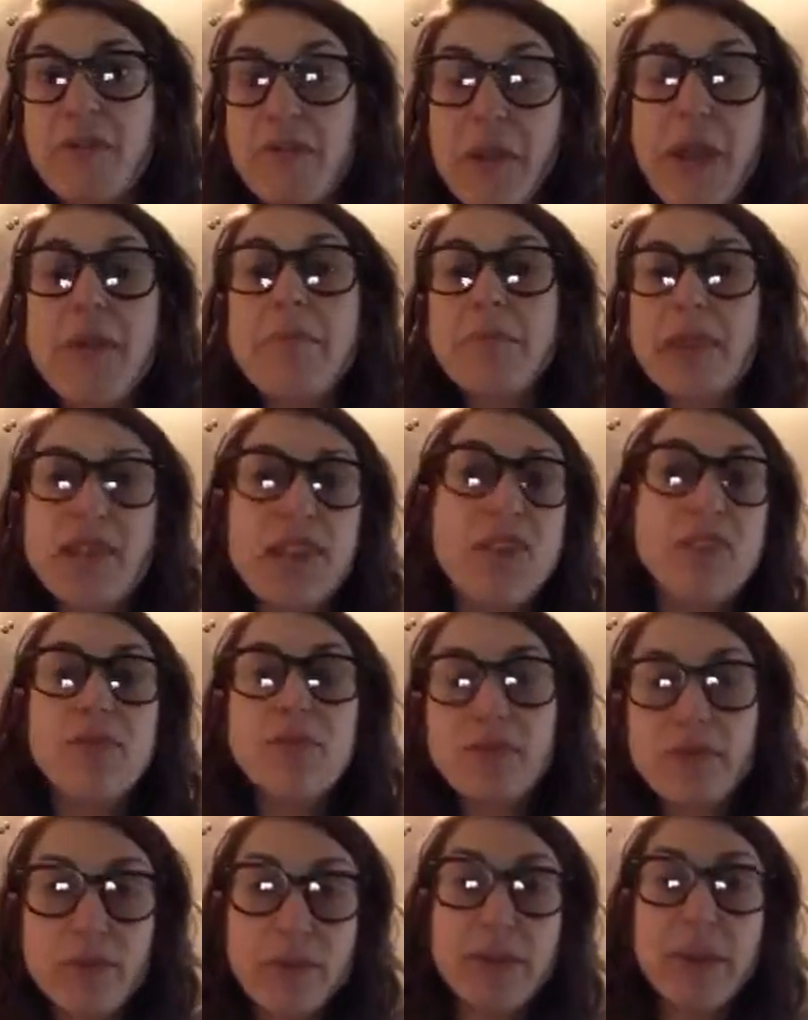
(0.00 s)
to find my
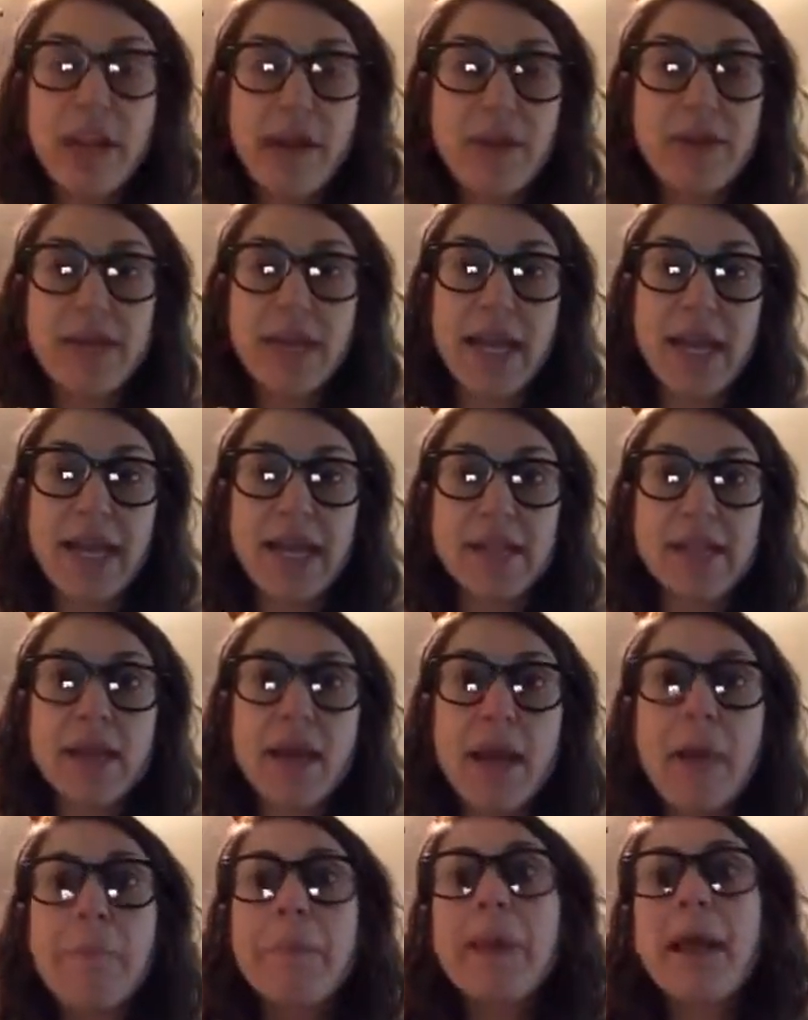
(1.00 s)
news nowadays,
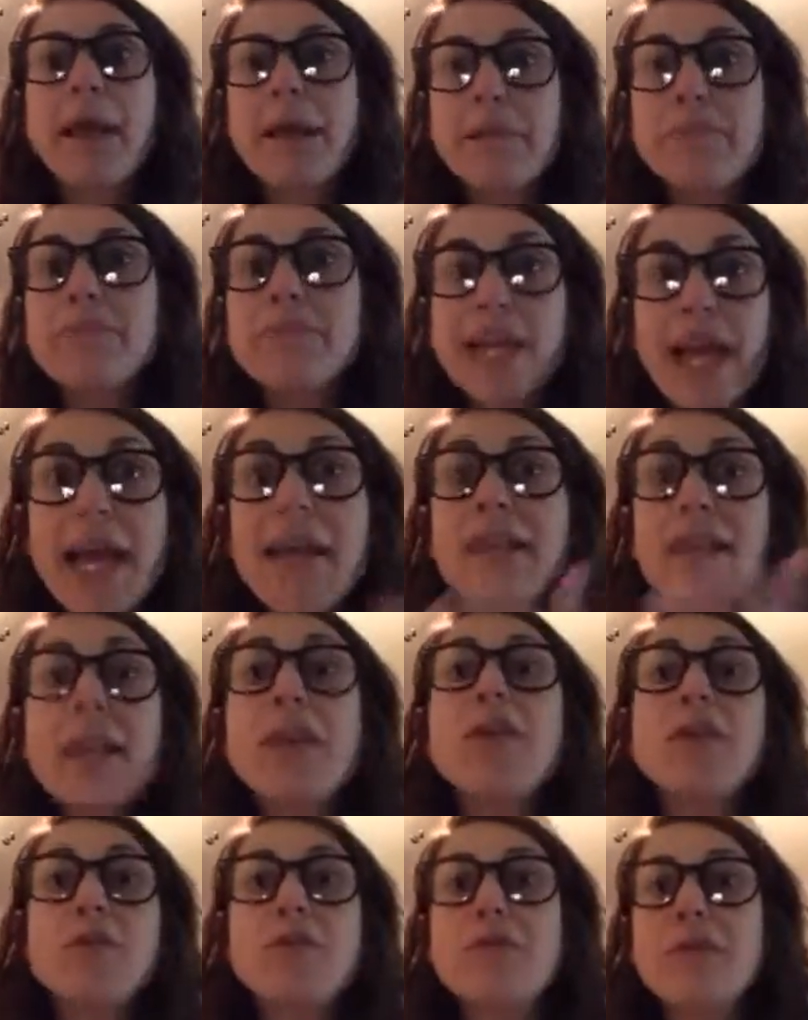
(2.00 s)
but I'm
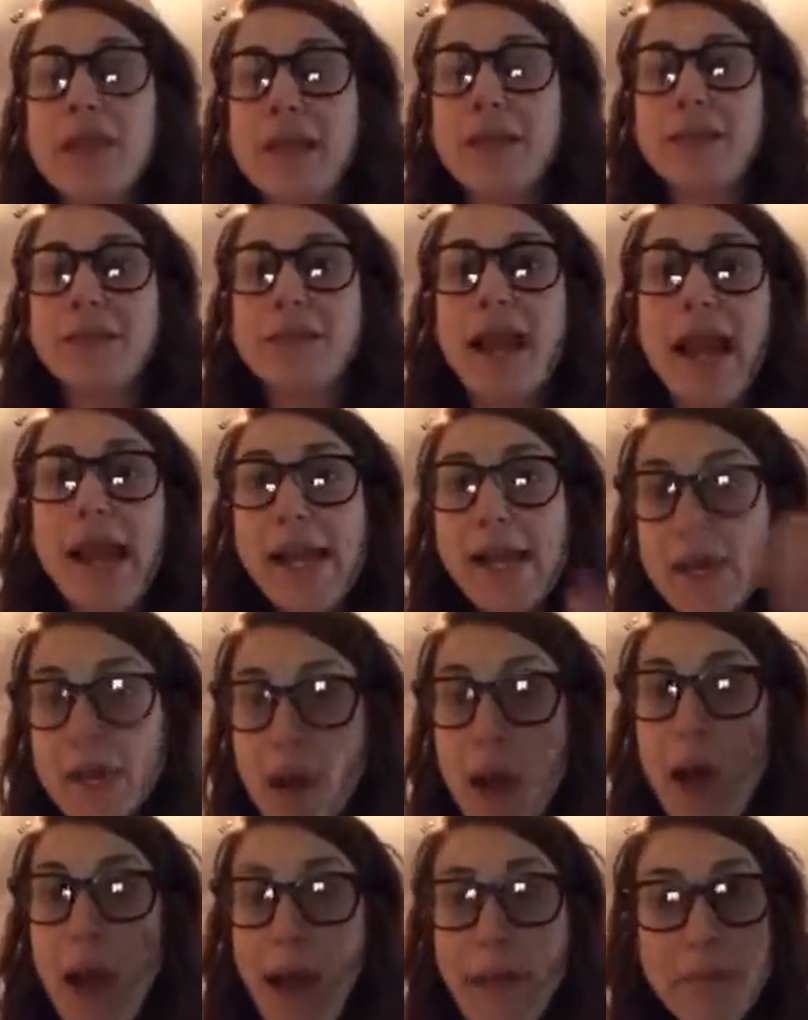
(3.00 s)
telling you this. I
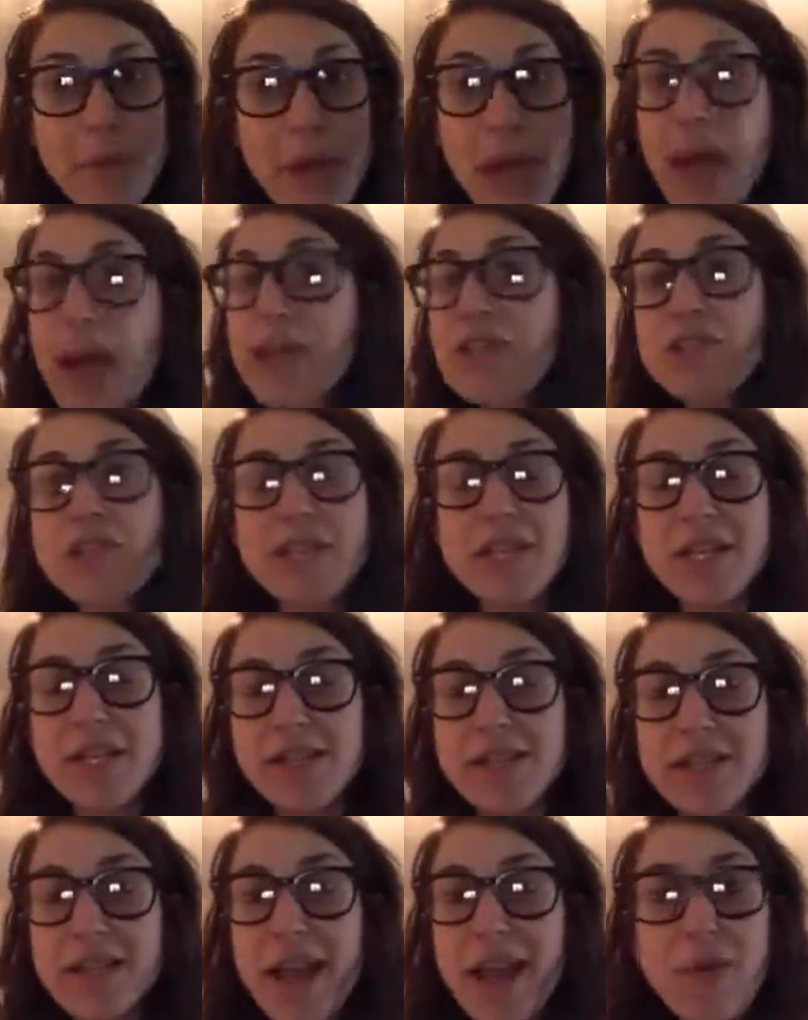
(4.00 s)
know, I'm
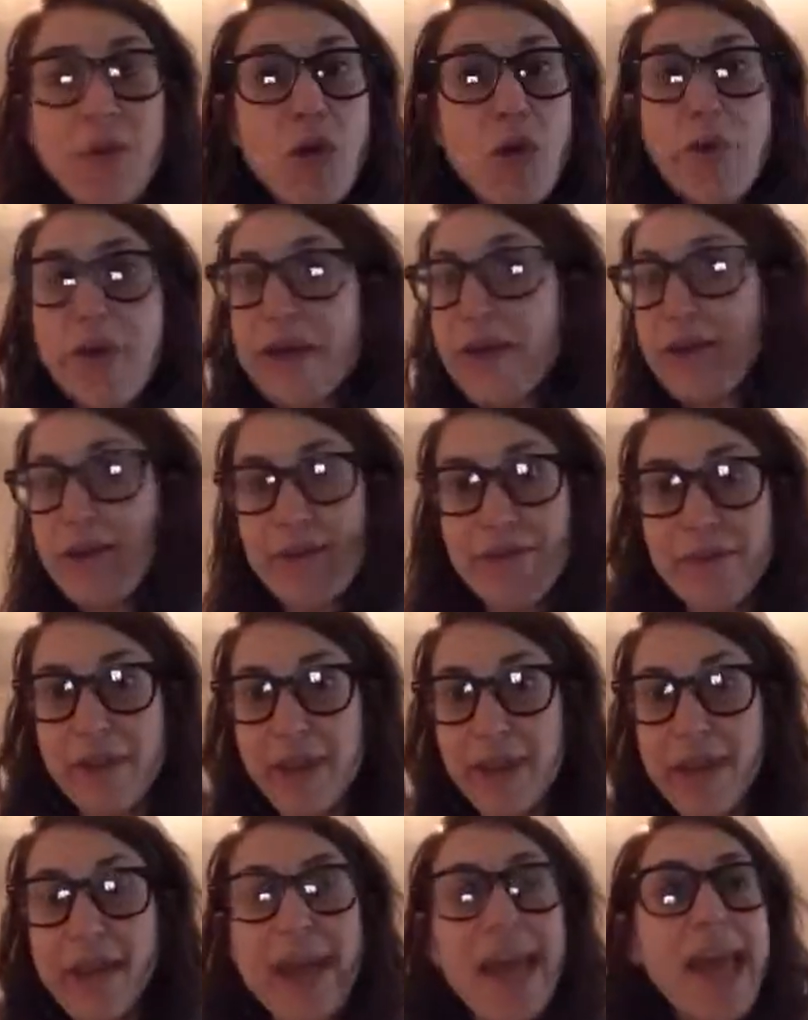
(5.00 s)
conscious. I'm aware of
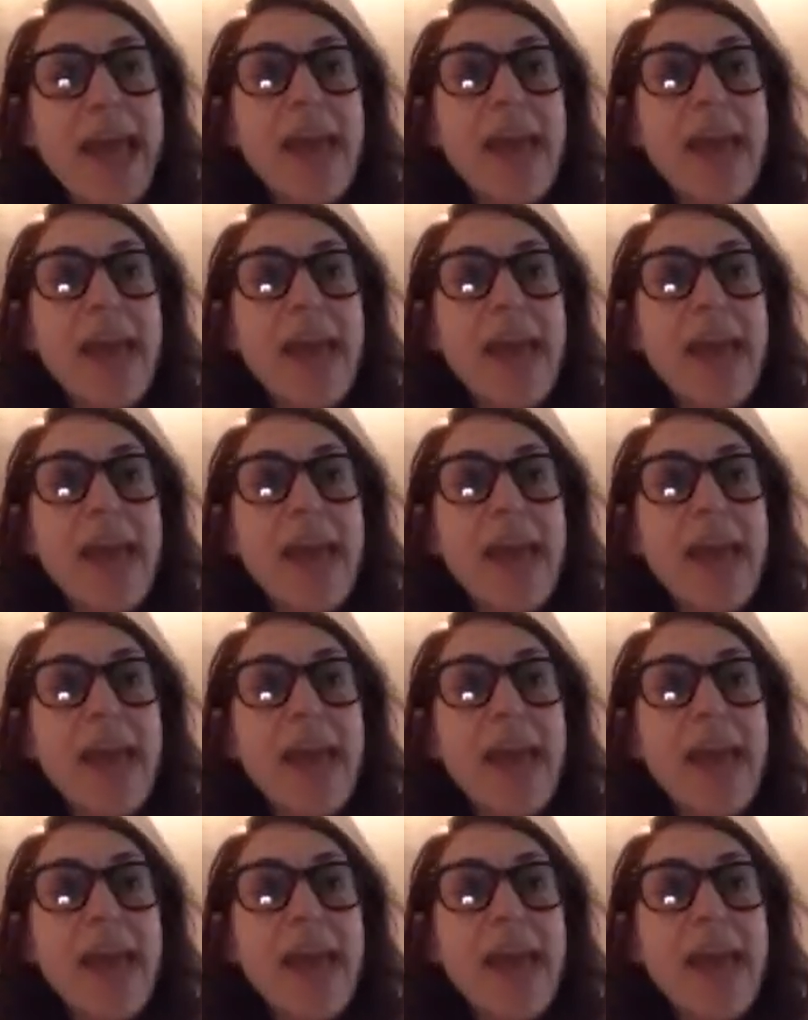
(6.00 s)
it.